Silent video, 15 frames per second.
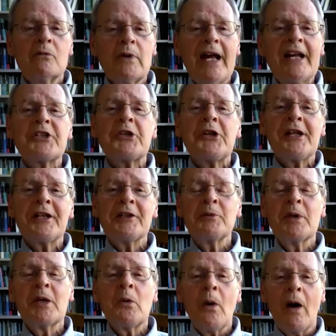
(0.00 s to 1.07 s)
rationality
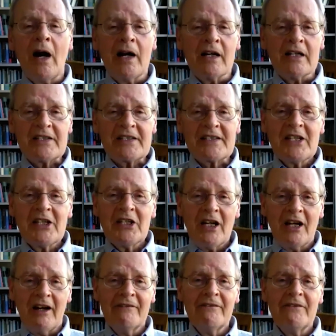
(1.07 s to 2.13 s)
requires
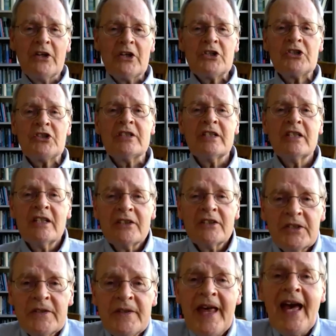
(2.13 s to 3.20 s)
aversion
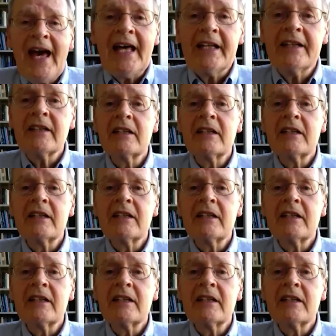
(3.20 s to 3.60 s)
to that.